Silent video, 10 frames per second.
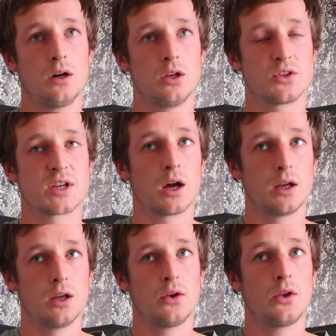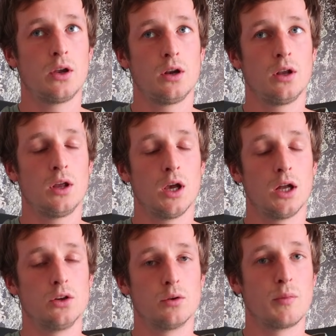you're tired,
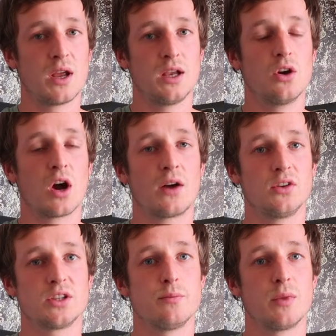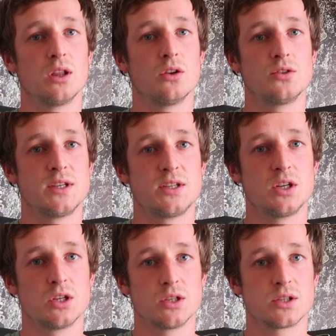and you're having to make those
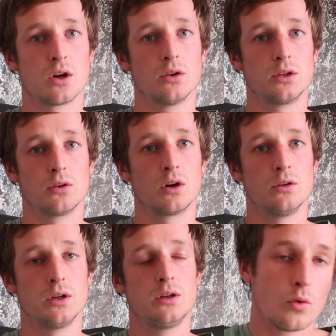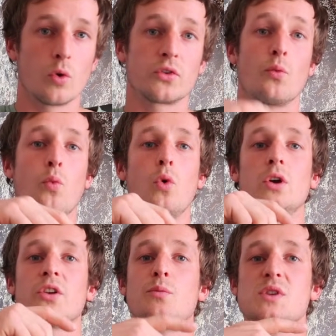decisions on your own. What's the
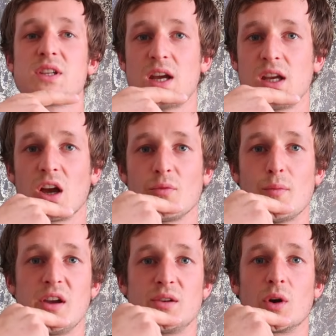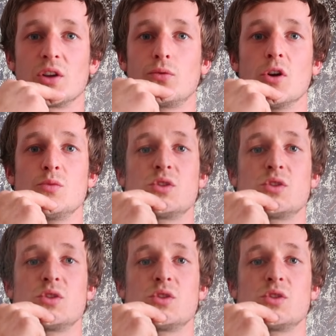worst mistake I've made whilst rope